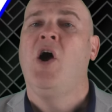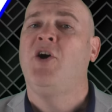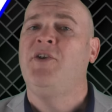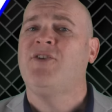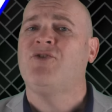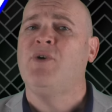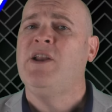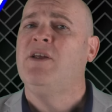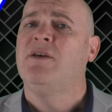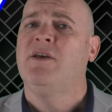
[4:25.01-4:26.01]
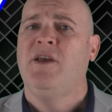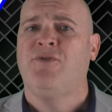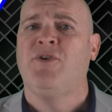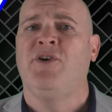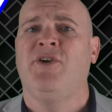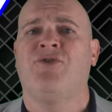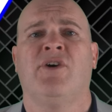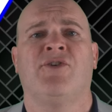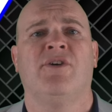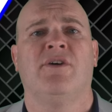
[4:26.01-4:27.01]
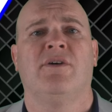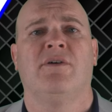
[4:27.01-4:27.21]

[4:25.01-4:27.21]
Our next grade is for earning structure.